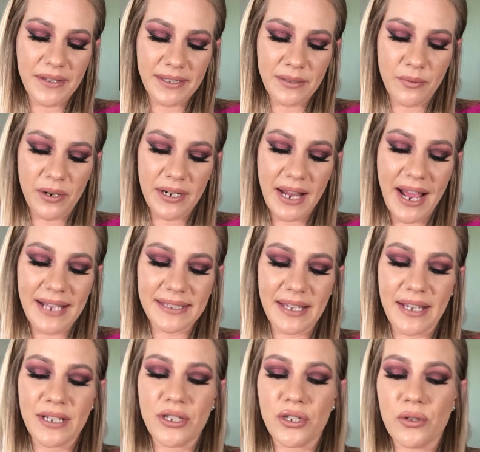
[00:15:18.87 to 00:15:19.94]
this one as
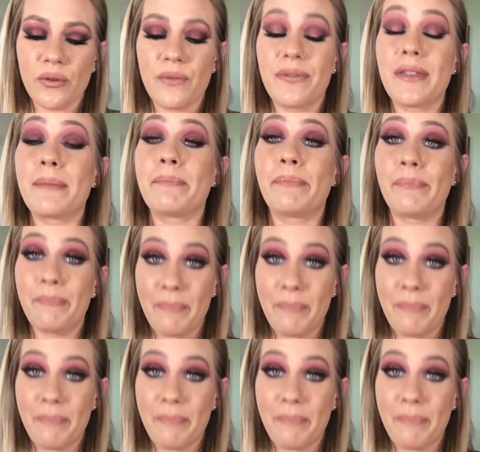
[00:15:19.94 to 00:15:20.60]
I do the